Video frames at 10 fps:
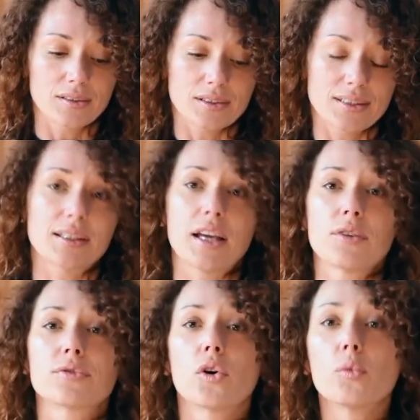
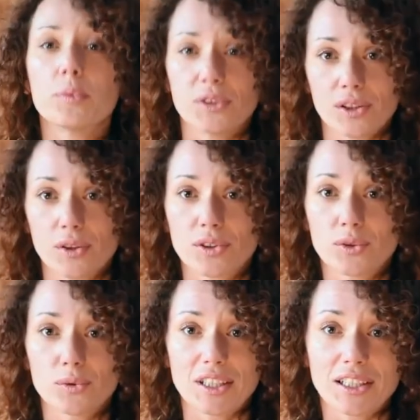safe opening of the
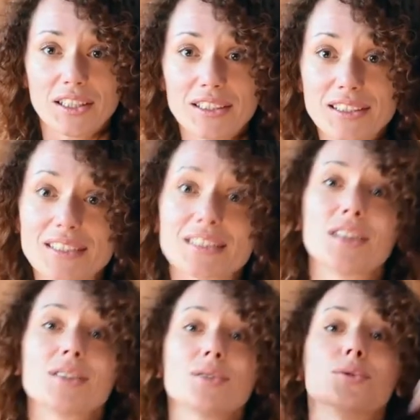Kundalini that
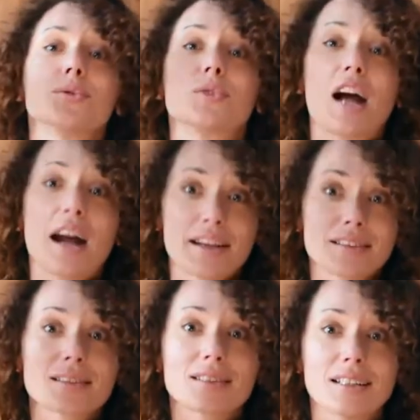starts to
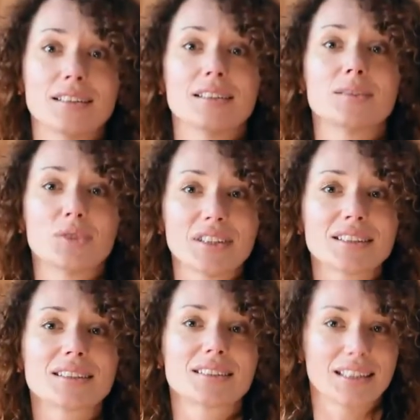rise, and it brings
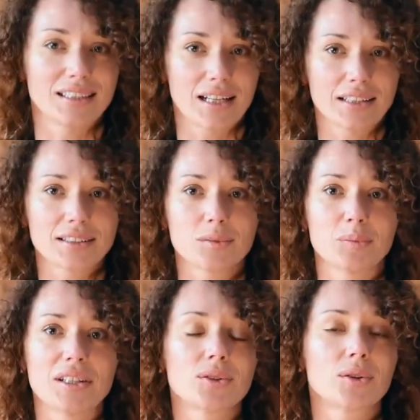
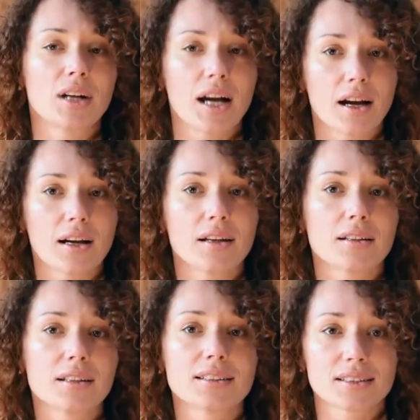enlightenment or
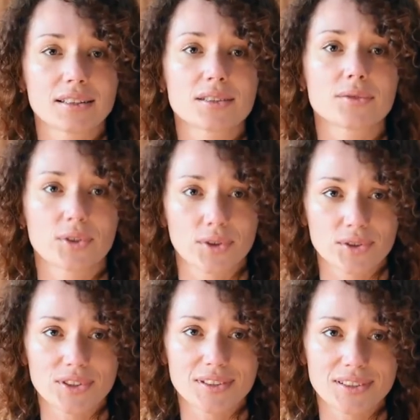high states of
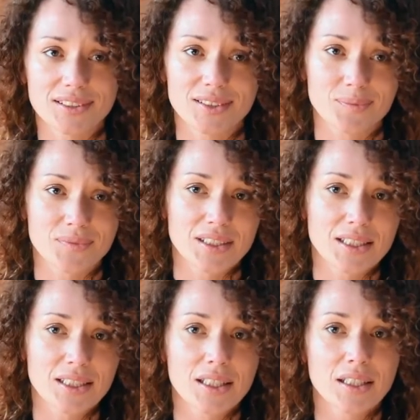consciousness.
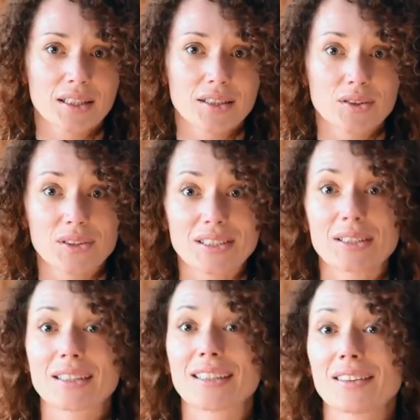So it's
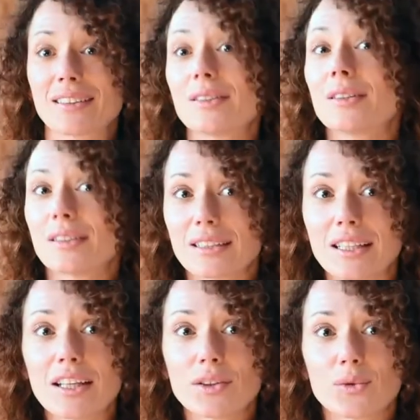a
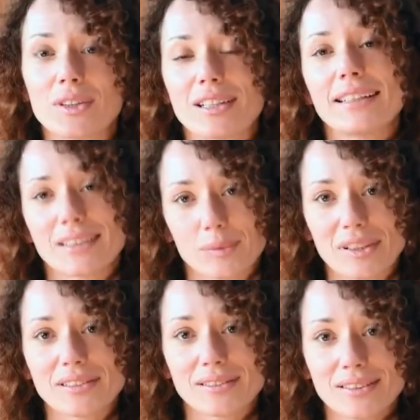key to
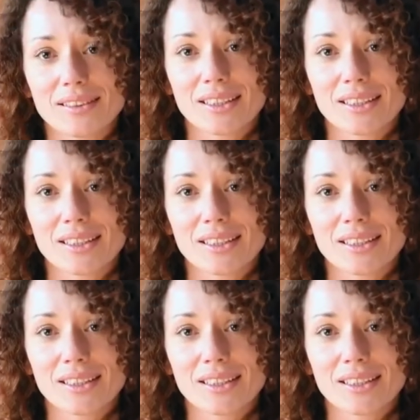enlightenment,